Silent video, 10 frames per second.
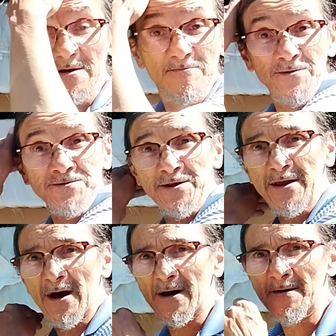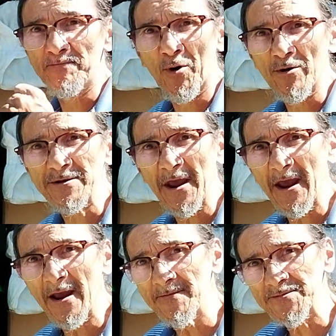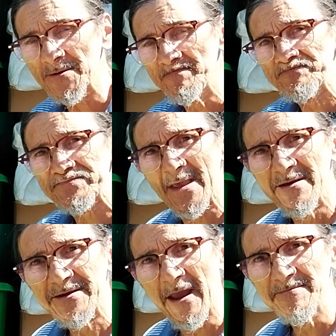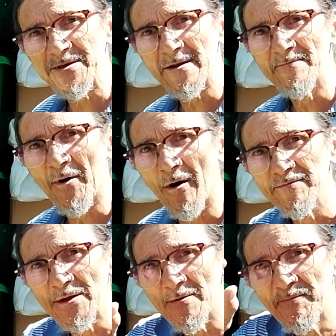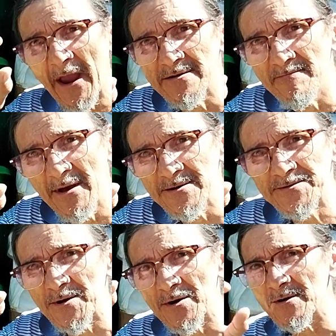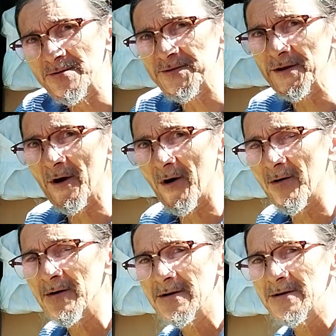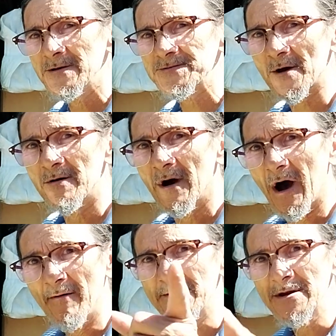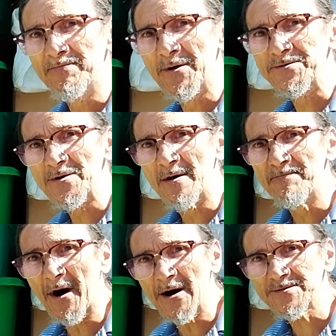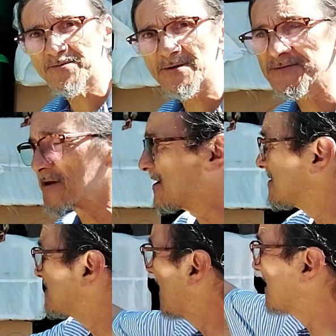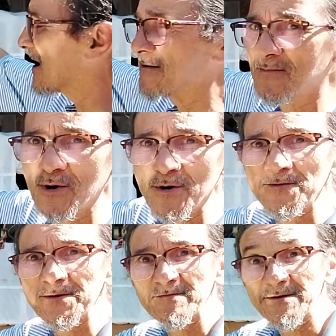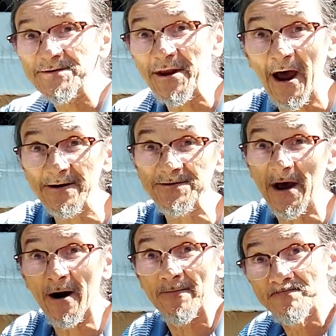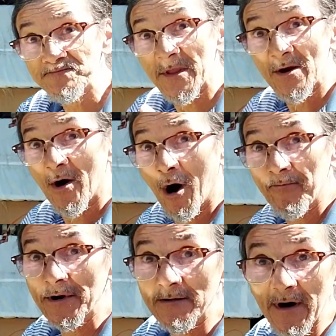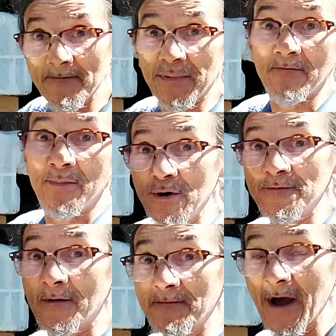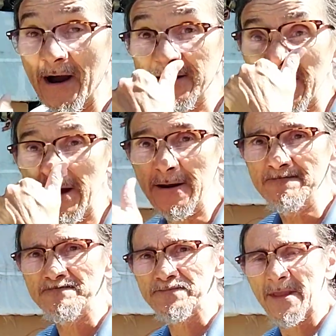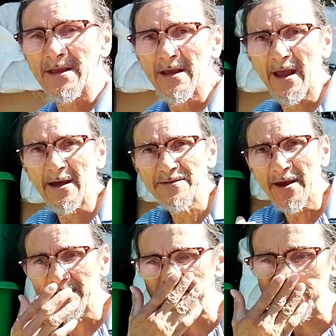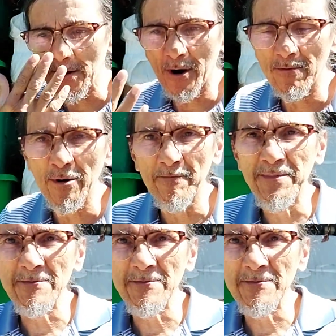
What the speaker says: mostly board games, games that involve little painted miniatures, So I'm gonna put you on pause for a second because I gotta move some of these stacks out, open them up and move them back in. And then so we'll